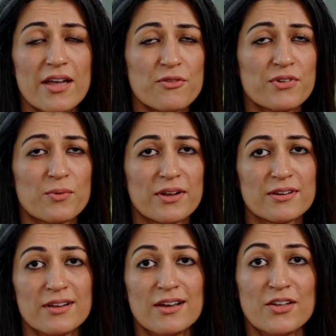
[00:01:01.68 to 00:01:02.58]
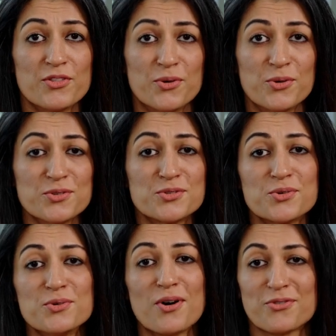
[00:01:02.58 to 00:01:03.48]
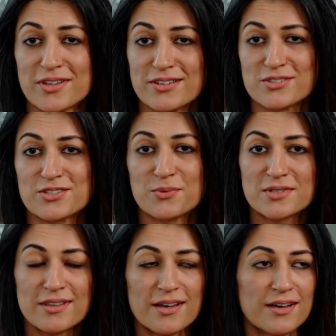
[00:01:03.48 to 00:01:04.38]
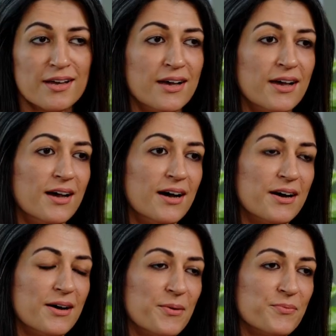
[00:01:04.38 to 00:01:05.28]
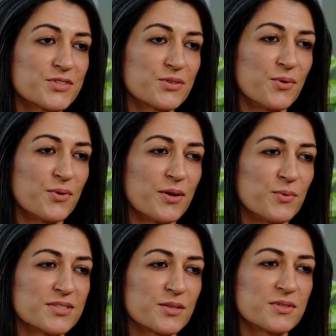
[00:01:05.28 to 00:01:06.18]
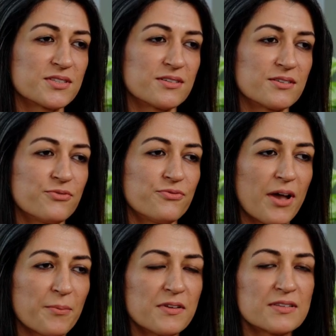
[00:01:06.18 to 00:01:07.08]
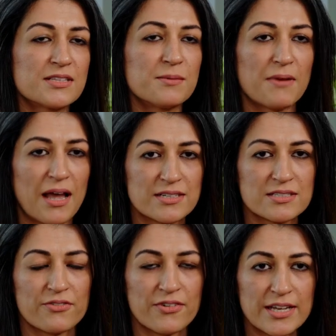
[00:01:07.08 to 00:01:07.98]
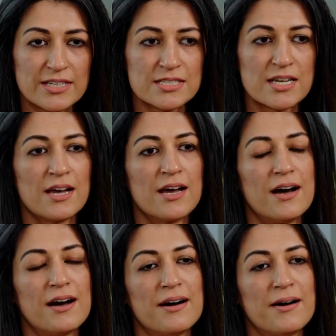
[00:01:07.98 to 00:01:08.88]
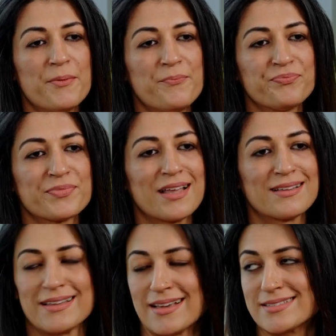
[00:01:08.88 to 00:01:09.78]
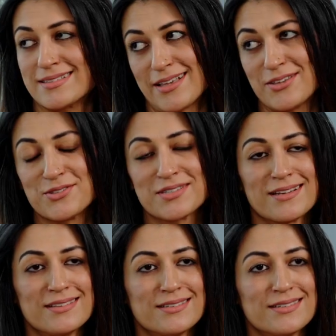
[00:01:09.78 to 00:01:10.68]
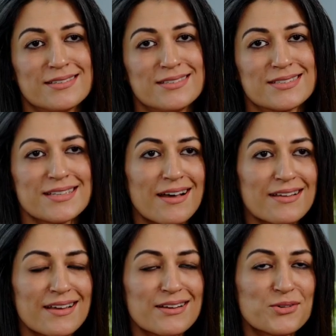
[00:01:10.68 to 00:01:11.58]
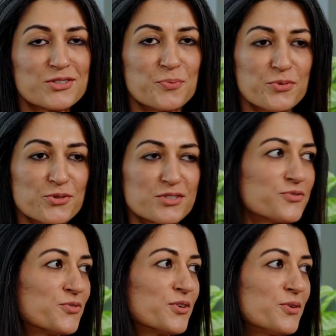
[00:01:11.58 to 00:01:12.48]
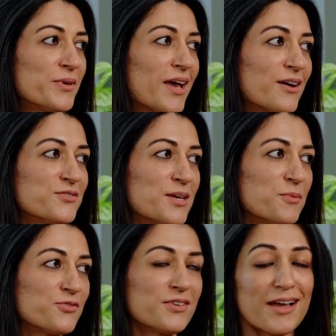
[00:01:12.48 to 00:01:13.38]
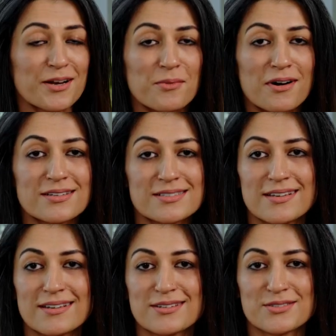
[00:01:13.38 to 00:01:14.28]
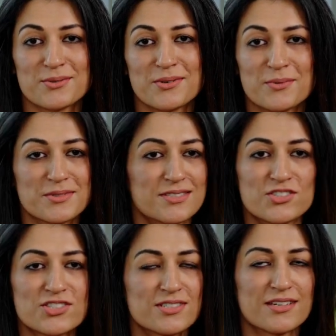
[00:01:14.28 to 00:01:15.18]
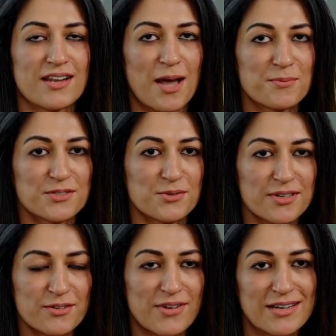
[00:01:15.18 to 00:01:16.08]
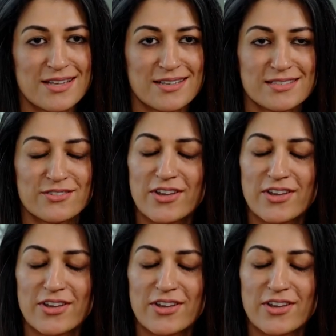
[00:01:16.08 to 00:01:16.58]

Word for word: Everyone, the who's who of the industry was there. Um, so it was it was a fabulously planned event. Um, yes, like you said, the the skyline looked beautiful. We have some of the landmarks there, so it was just an absolutely fantastic